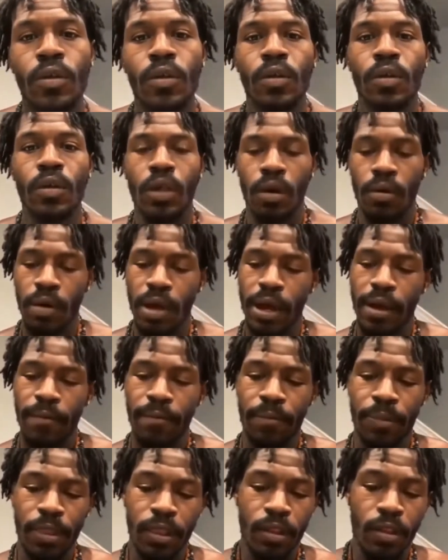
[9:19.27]
All right.
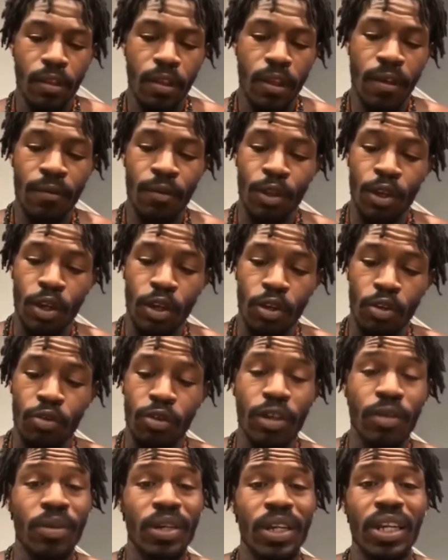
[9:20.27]
If you don't agree with
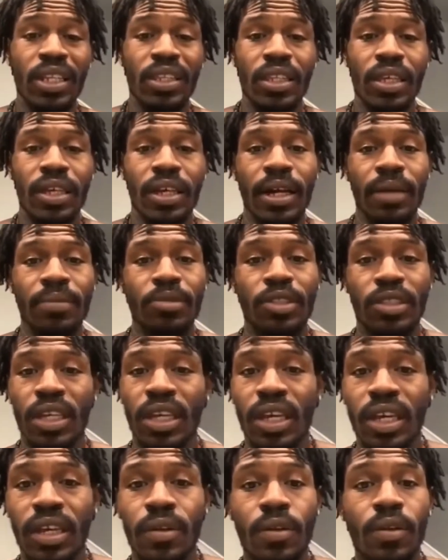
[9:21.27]
anything I'm saying,